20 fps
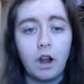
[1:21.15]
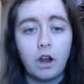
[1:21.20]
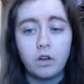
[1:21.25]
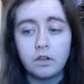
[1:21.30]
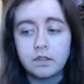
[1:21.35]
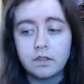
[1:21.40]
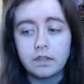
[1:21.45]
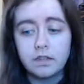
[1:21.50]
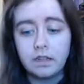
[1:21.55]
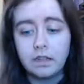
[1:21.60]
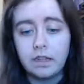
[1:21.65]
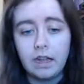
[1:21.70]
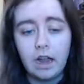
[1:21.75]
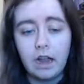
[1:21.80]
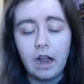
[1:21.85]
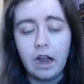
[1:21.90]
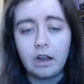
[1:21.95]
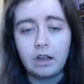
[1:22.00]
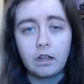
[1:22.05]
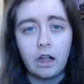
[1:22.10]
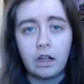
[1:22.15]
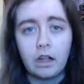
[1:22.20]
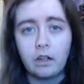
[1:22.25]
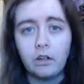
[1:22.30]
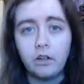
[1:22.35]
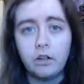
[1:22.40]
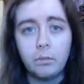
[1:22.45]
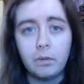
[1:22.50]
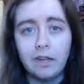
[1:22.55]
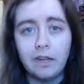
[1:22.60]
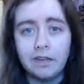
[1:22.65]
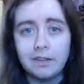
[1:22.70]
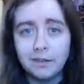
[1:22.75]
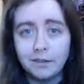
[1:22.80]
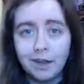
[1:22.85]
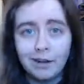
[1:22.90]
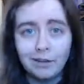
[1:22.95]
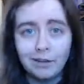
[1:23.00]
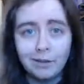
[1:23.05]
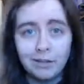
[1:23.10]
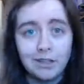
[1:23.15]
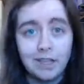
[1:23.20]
Honestly, I could have played on that